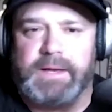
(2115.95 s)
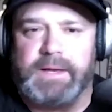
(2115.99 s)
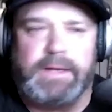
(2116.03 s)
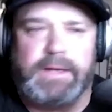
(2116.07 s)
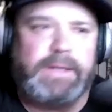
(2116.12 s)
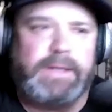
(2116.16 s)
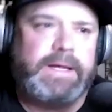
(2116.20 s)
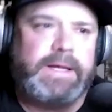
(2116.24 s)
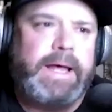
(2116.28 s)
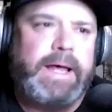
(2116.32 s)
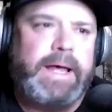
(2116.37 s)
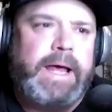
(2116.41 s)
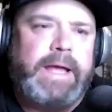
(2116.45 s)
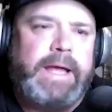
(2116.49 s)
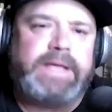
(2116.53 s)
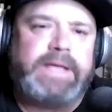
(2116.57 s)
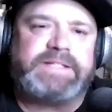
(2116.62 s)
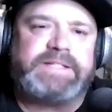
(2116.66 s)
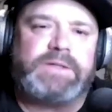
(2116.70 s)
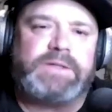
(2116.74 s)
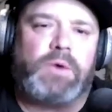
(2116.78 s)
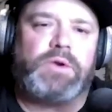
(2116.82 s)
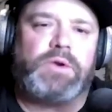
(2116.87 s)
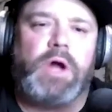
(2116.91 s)
And you
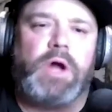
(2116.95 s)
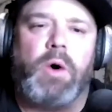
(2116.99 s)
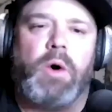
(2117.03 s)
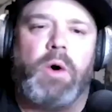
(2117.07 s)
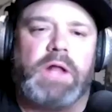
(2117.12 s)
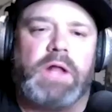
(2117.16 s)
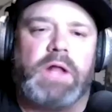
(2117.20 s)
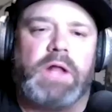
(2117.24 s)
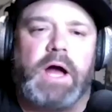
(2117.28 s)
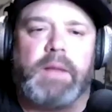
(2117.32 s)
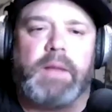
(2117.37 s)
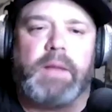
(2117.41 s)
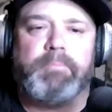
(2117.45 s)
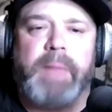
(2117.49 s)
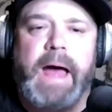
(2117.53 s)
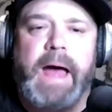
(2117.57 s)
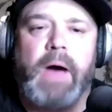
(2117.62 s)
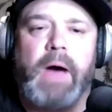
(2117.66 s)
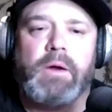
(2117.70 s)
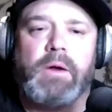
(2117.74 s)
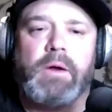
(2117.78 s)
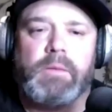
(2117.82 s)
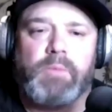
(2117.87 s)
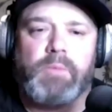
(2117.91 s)
just don't know a lot
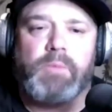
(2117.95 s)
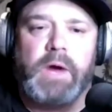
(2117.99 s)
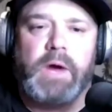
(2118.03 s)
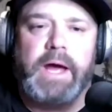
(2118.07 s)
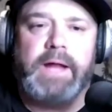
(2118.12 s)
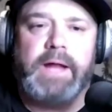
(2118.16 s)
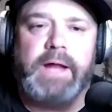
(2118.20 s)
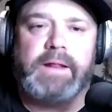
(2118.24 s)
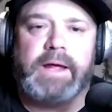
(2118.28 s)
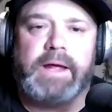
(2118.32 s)
about him, right?